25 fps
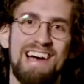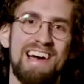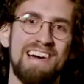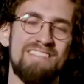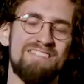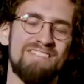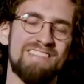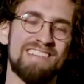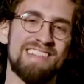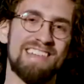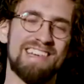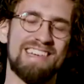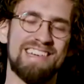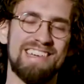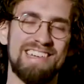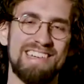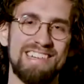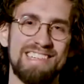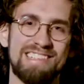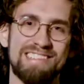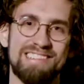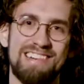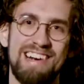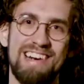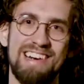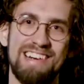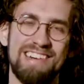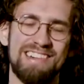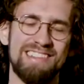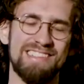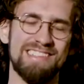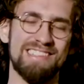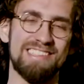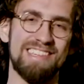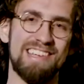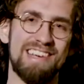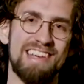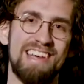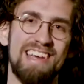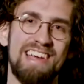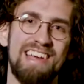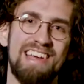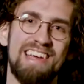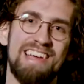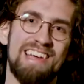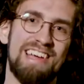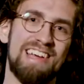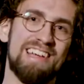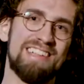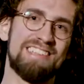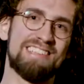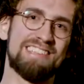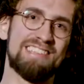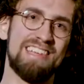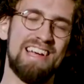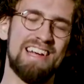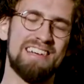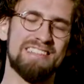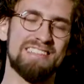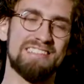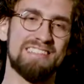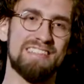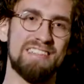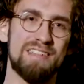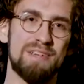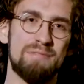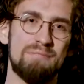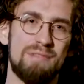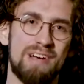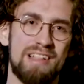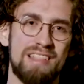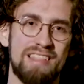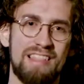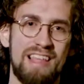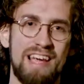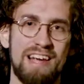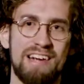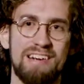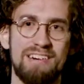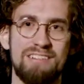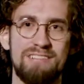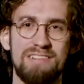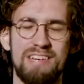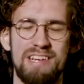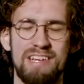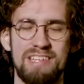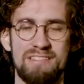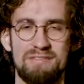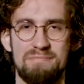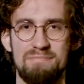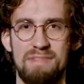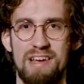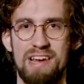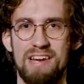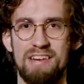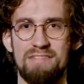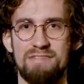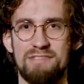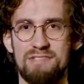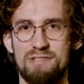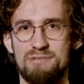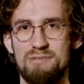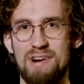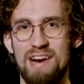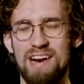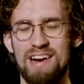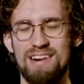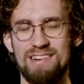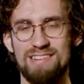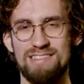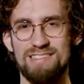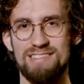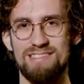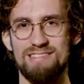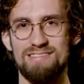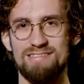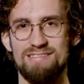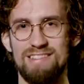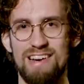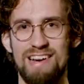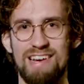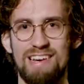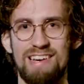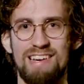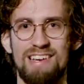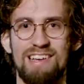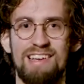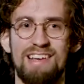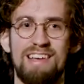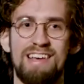I'm really good at triangles, and it sounds silly, but Lego is made of squares, right?